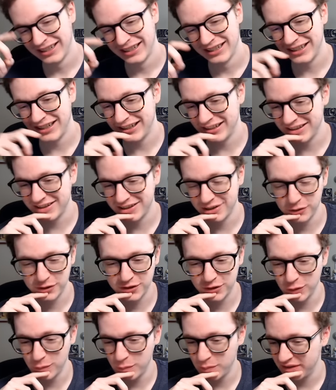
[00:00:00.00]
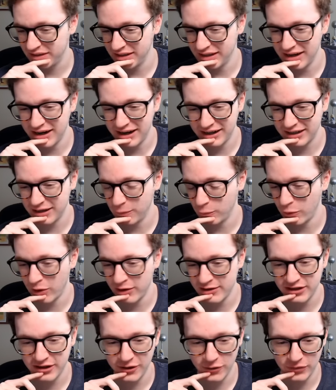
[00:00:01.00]
That is so stupid to not get
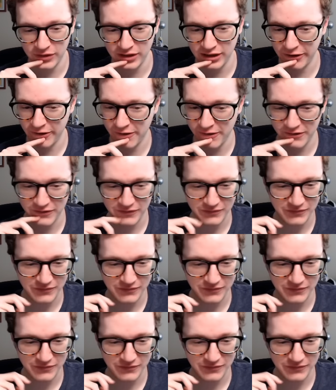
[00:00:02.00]
Rendon there.